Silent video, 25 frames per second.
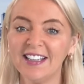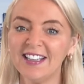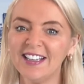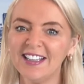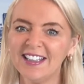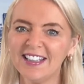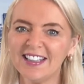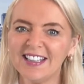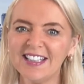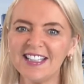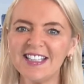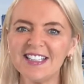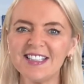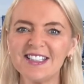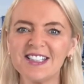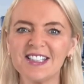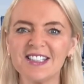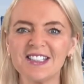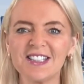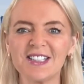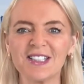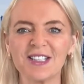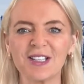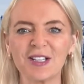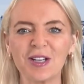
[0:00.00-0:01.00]
This
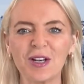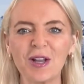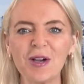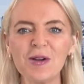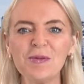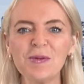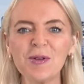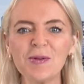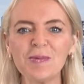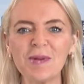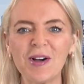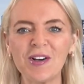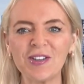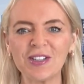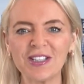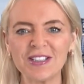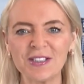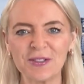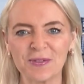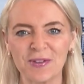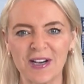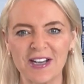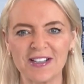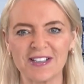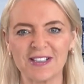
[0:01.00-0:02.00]
is the Global
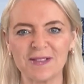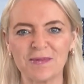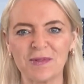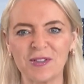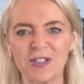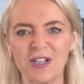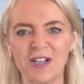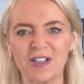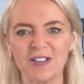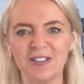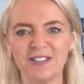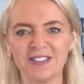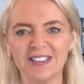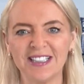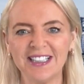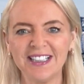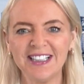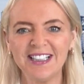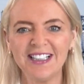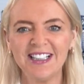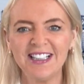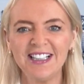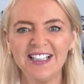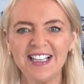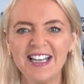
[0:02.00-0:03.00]
Markets Roundup Show.
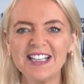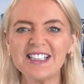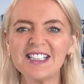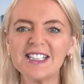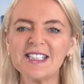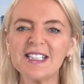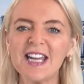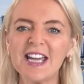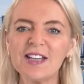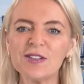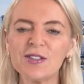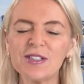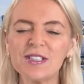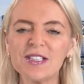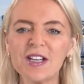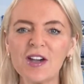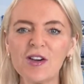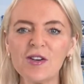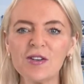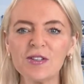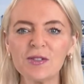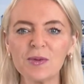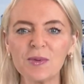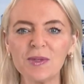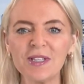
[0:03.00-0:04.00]
Let us now
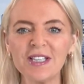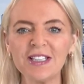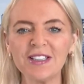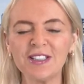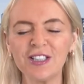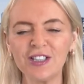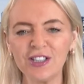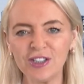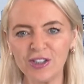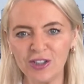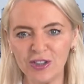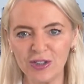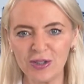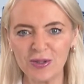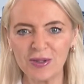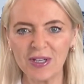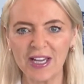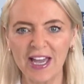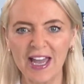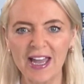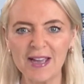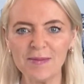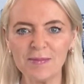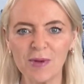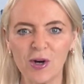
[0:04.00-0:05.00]
start with the
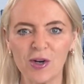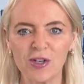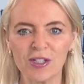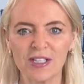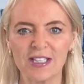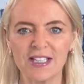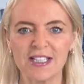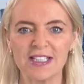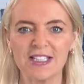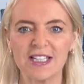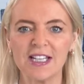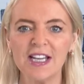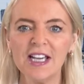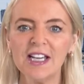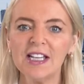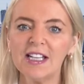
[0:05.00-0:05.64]
UK market.